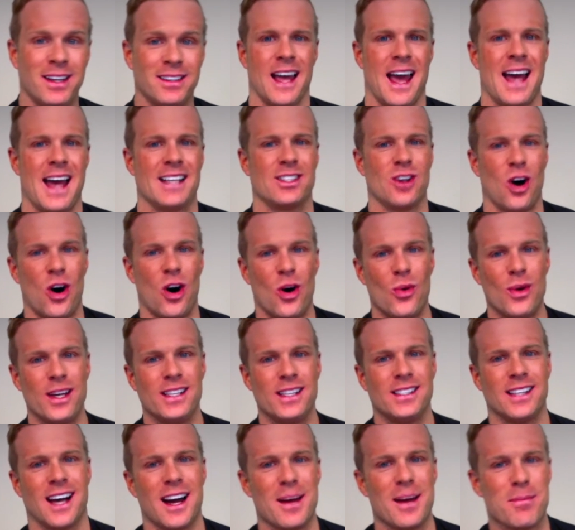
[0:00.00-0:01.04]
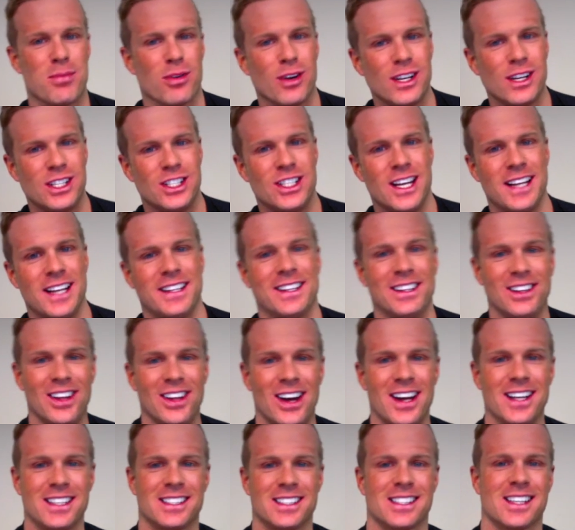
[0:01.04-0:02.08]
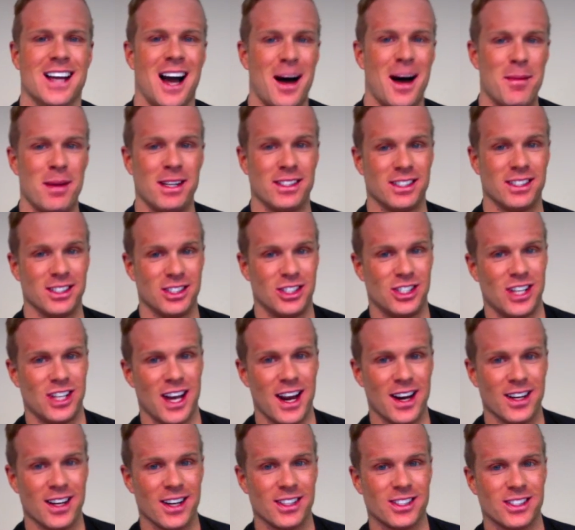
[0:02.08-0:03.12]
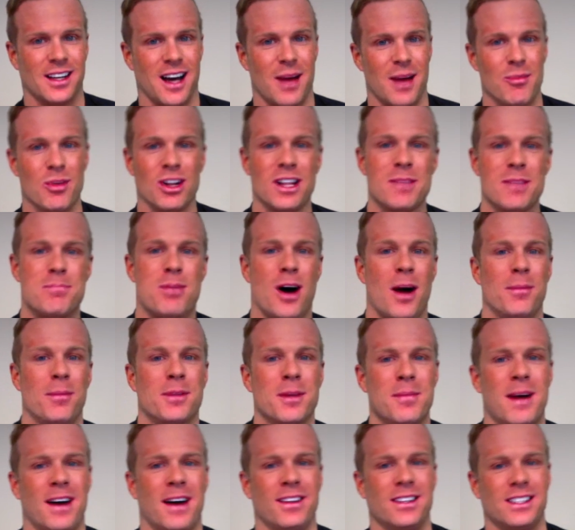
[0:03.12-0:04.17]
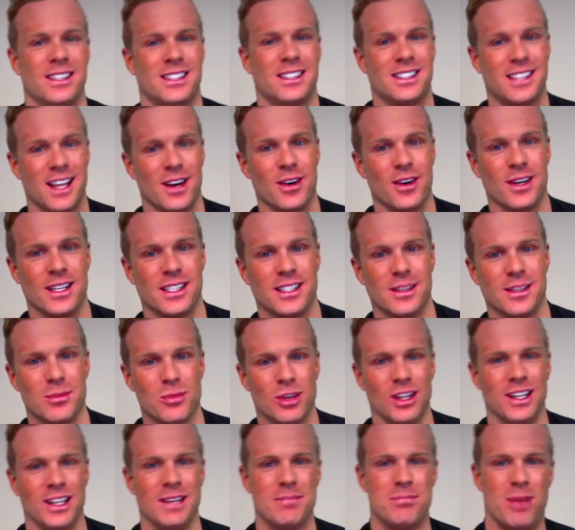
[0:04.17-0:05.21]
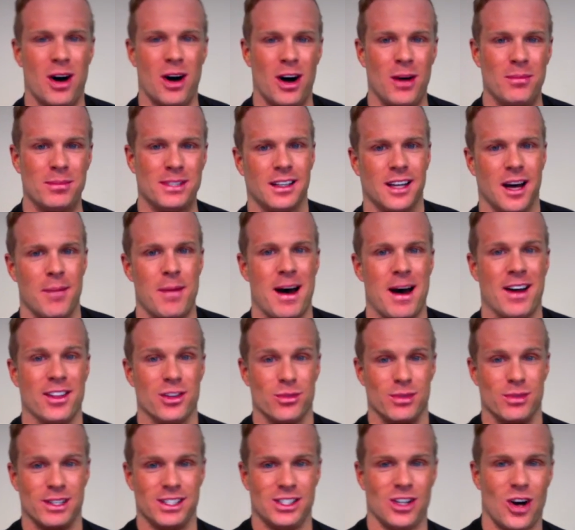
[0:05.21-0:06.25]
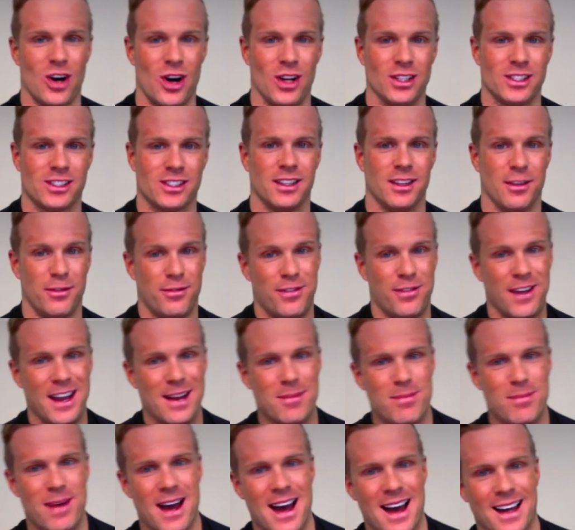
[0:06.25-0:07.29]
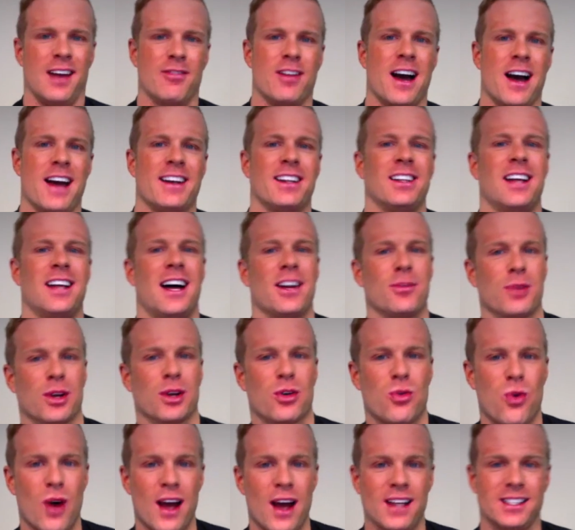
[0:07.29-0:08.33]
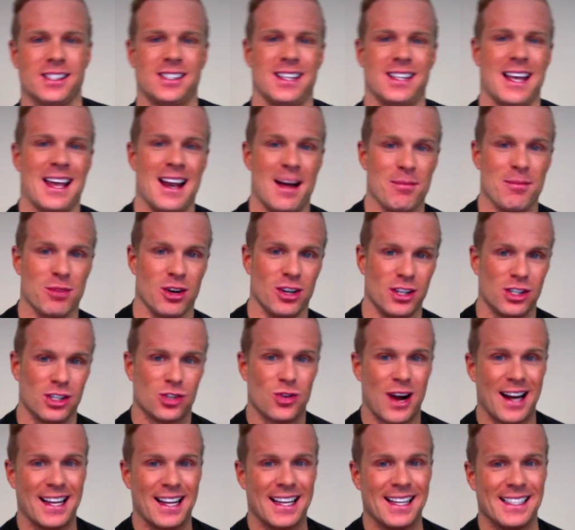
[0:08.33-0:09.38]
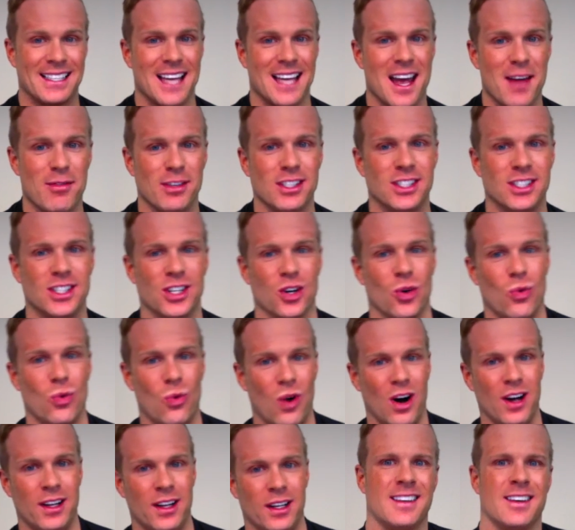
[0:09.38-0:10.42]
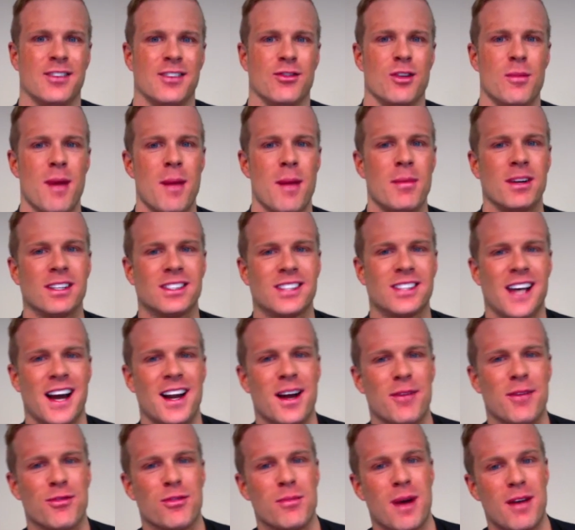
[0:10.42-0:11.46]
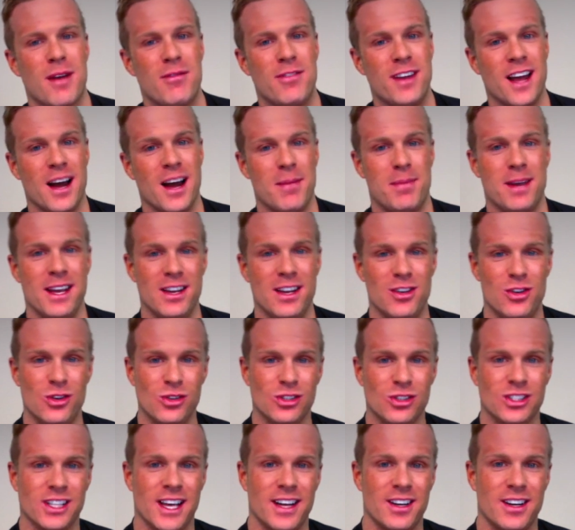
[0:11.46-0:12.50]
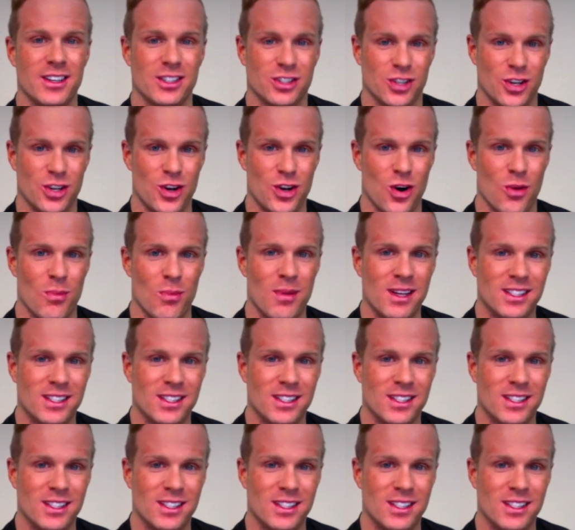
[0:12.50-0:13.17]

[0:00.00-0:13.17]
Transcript: As always, I appreciate the likes, comments, and shares. I'm really pumped about this series. I'm really pumped about the results, feedback. Gotten a lot of requests, and I'm gonna try to get to every single one. Remember to sign up for my VIP newsletter so you don't miss